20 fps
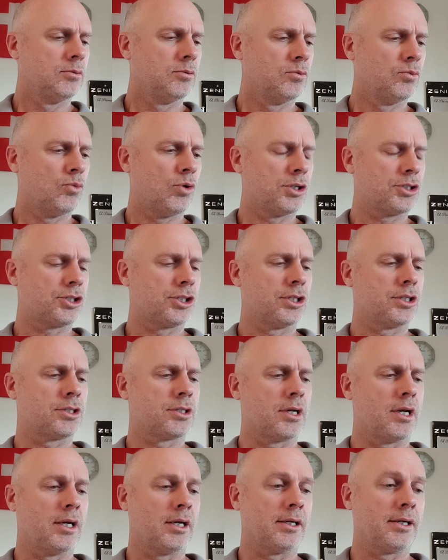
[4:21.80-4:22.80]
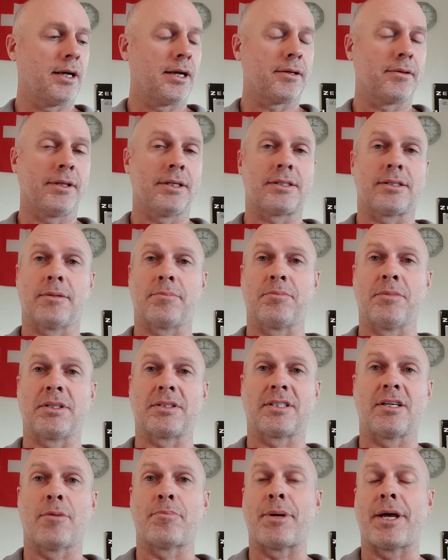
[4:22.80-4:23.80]
watches.
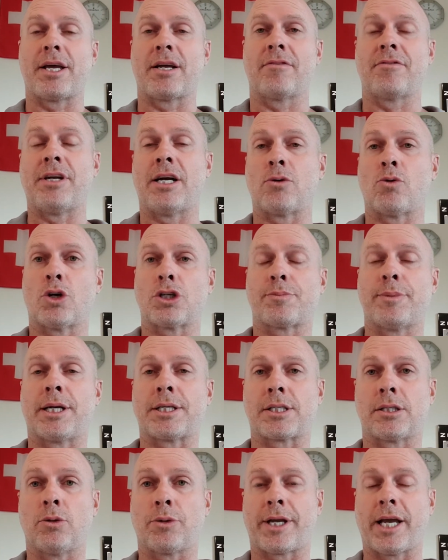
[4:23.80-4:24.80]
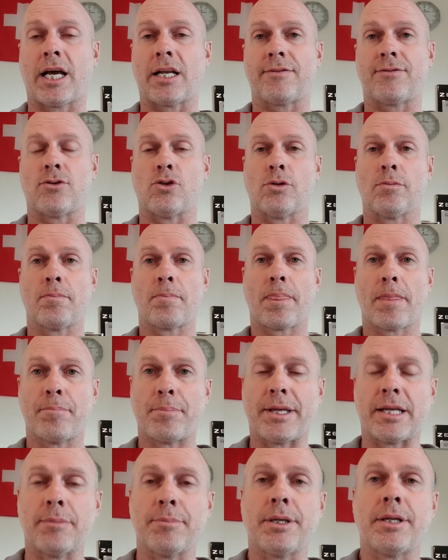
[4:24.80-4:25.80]
That's a pair of young watchmakers to look out for.
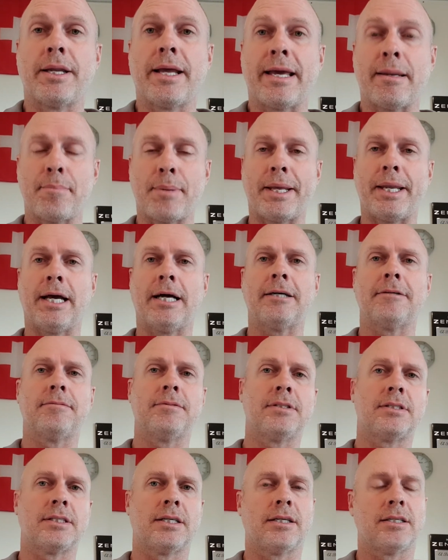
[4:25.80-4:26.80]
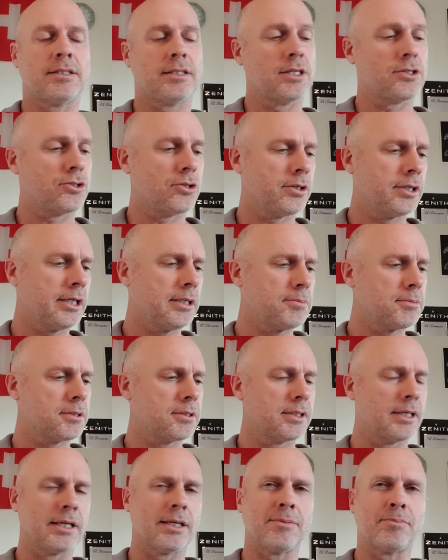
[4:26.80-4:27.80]
Peterman and Beda is their surnames.
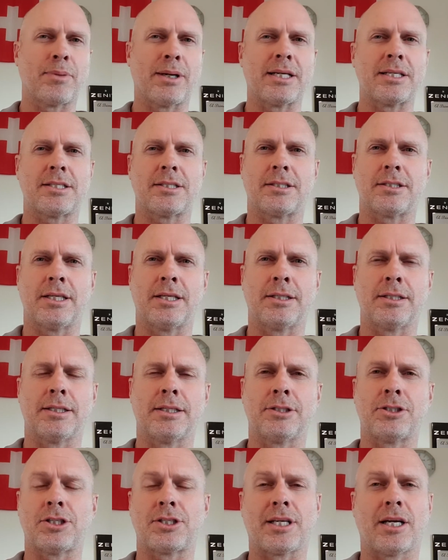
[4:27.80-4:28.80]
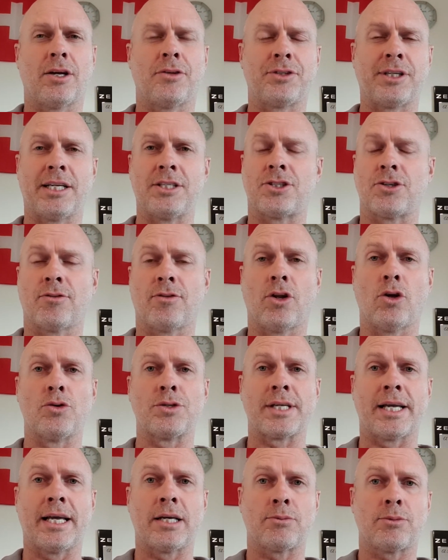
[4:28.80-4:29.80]
They're based in just out on the edge of
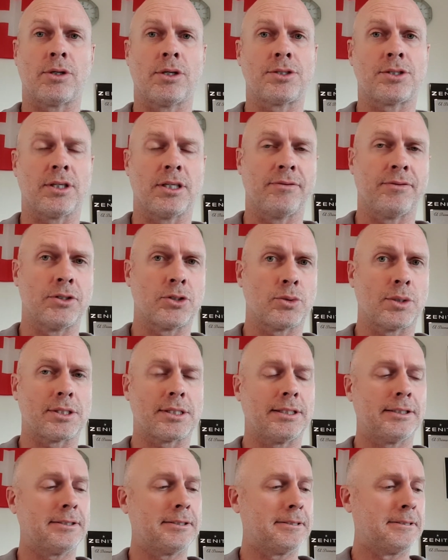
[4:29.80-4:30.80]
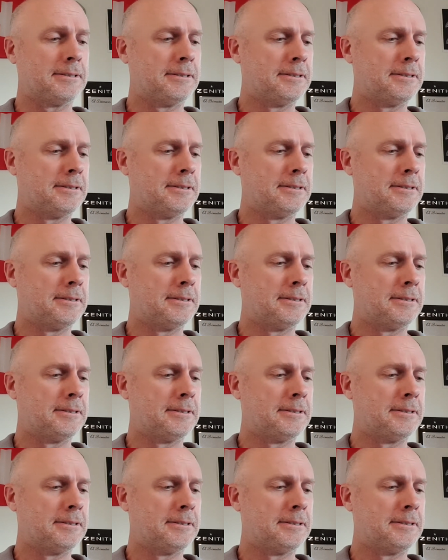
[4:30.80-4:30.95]
Lausanne, where I used to live in Switzerland.